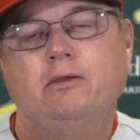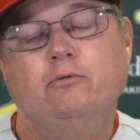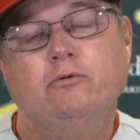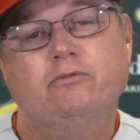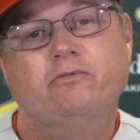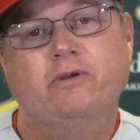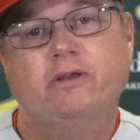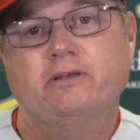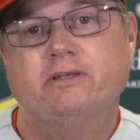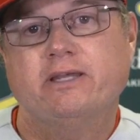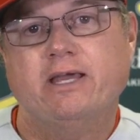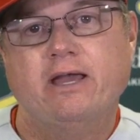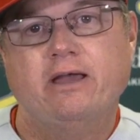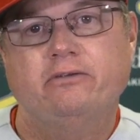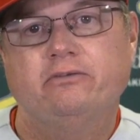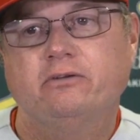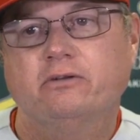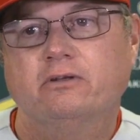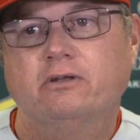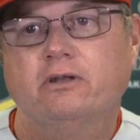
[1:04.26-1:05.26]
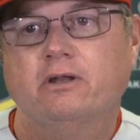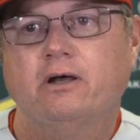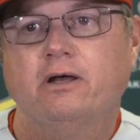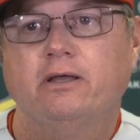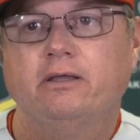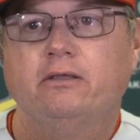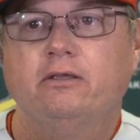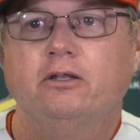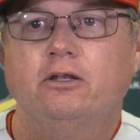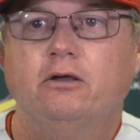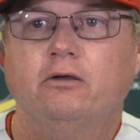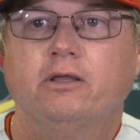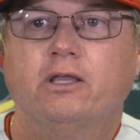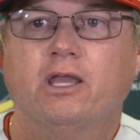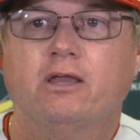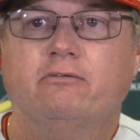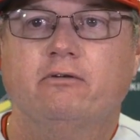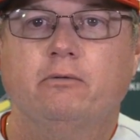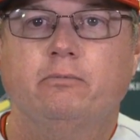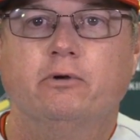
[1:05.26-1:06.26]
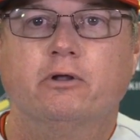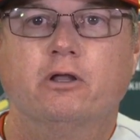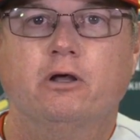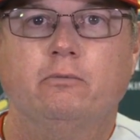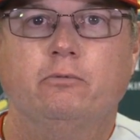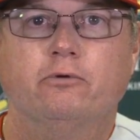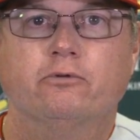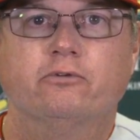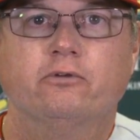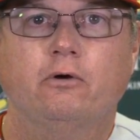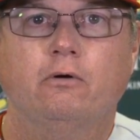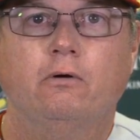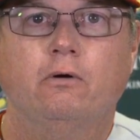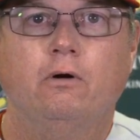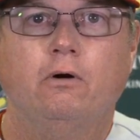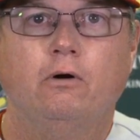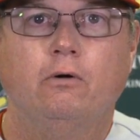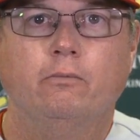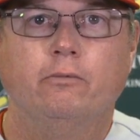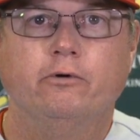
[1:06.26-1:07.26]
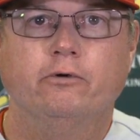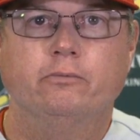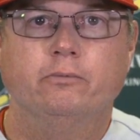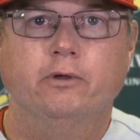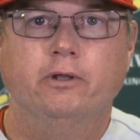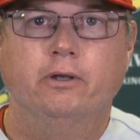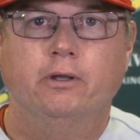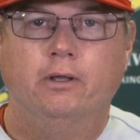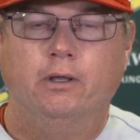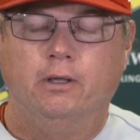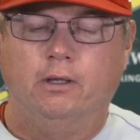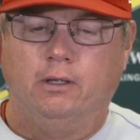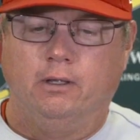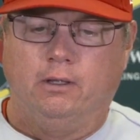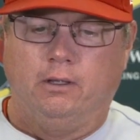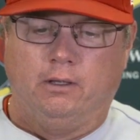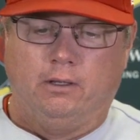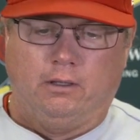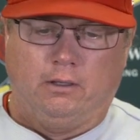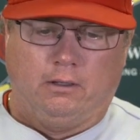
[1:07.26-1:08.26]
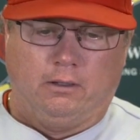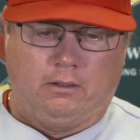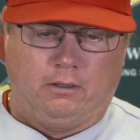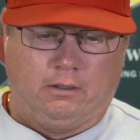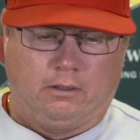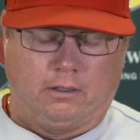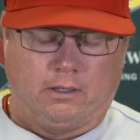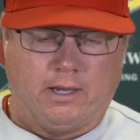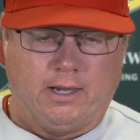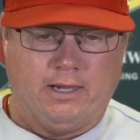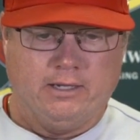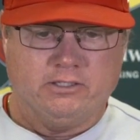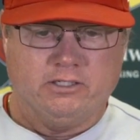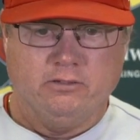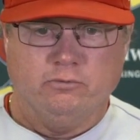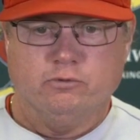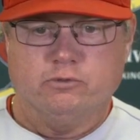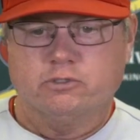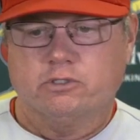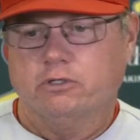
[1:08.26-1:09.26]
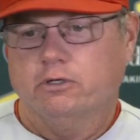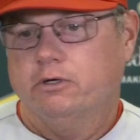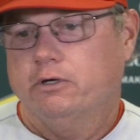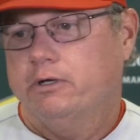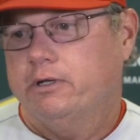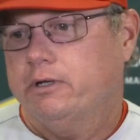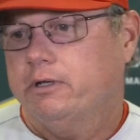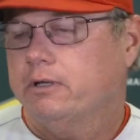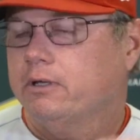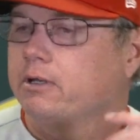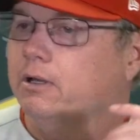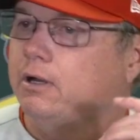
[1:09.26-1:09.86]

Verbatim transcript: He was fantastic tonight. You know, he gave up a couple solo homers, but gosh, he was good.